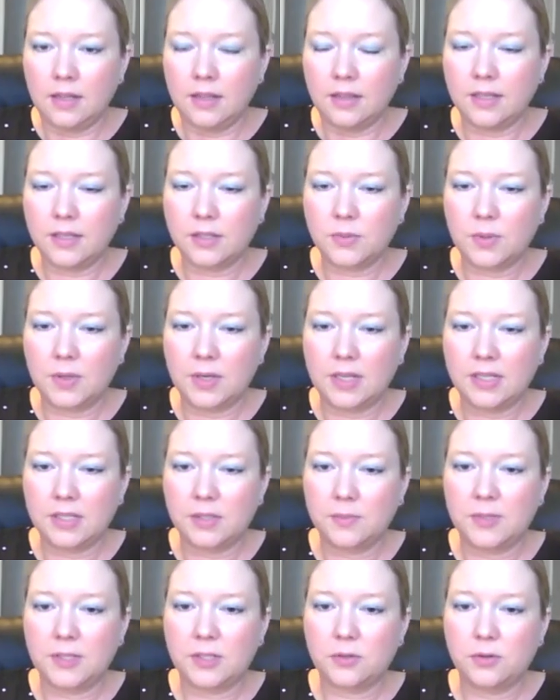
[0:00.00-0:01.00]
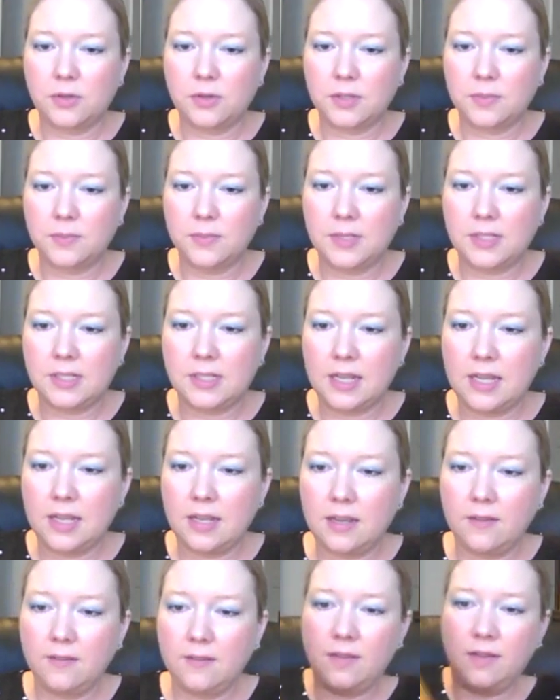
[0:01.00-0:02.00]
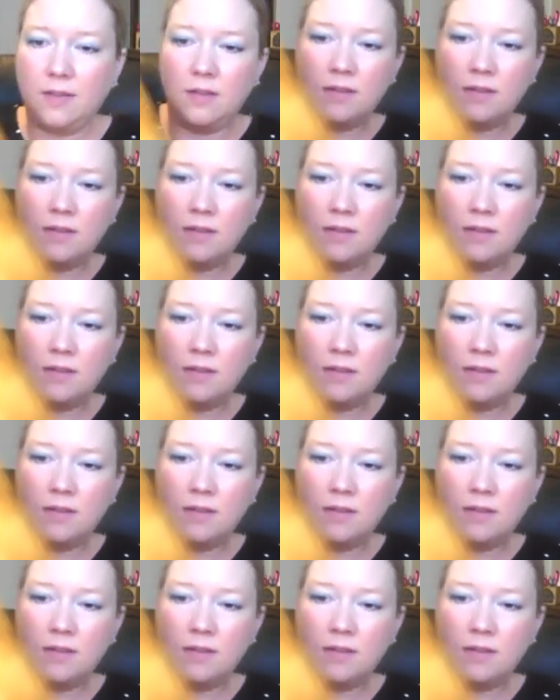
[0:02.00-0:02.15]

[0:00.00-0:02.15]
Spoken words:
This one is Miss Christmas Eve.